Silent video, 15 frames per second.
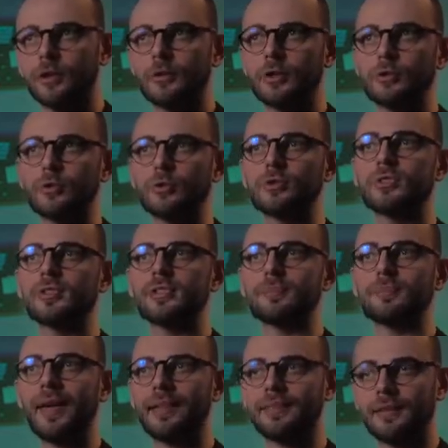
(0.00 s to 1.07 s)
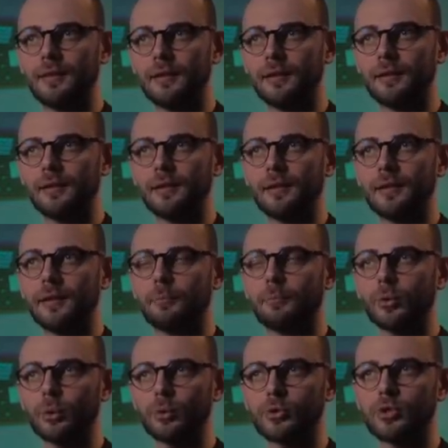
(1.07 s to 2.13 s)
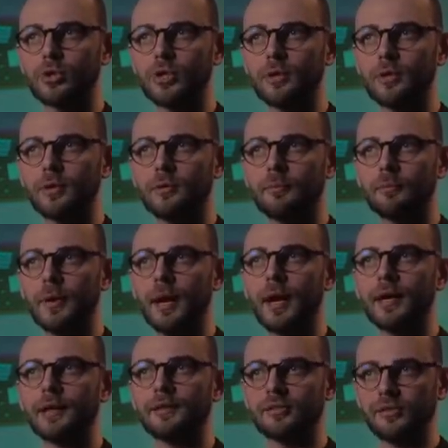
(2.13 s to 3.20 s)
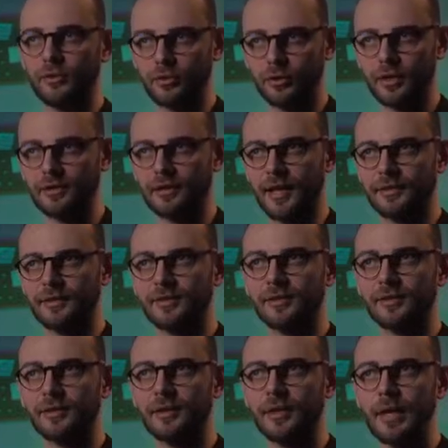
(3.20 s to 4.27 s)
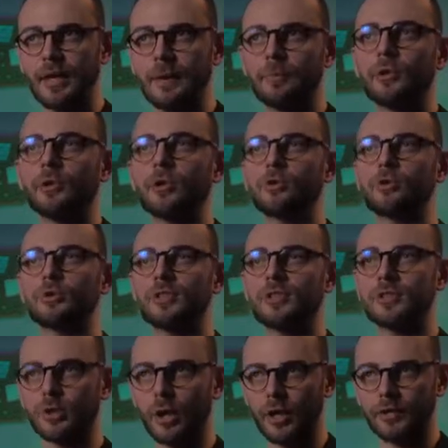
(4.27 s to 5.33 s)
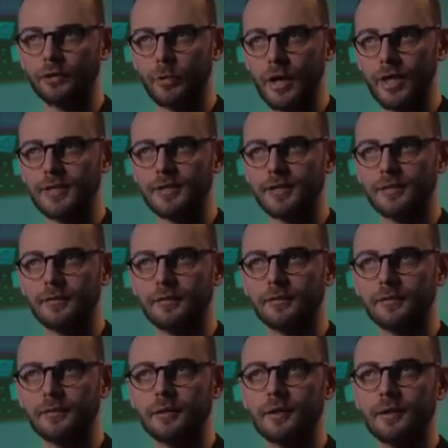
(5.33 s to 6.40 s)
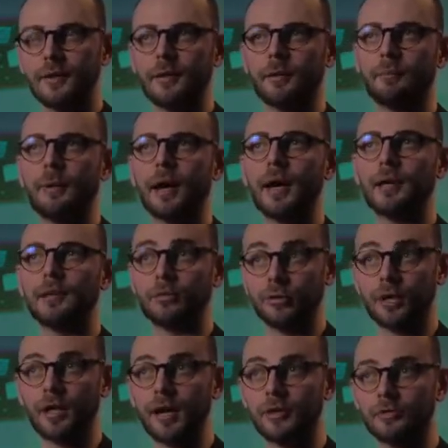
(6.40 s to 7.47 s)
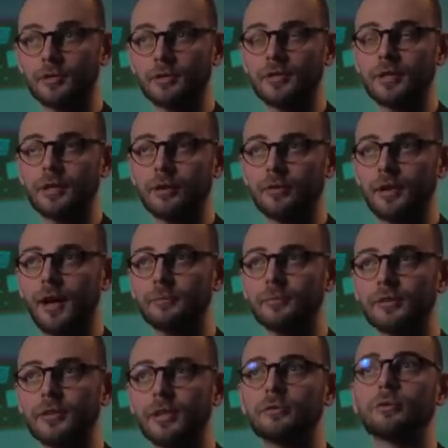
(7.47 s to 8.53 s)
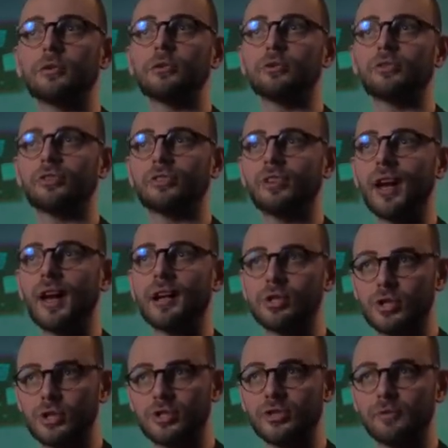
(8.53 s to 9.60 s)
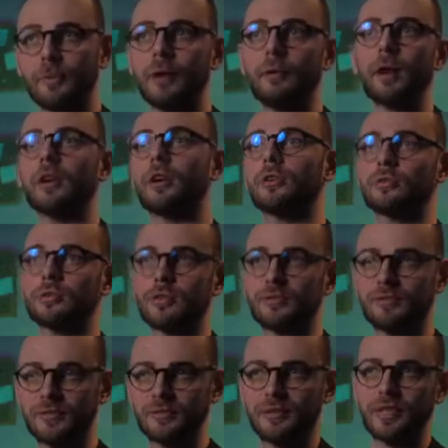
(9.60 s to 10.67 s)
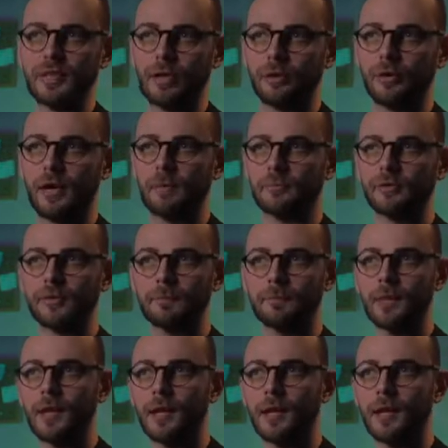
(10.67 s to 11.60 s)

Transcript: reduces methane pollution by 3 tons, reduces solid waste by 300 kilograms, and reduces ashes by 150 kilograms.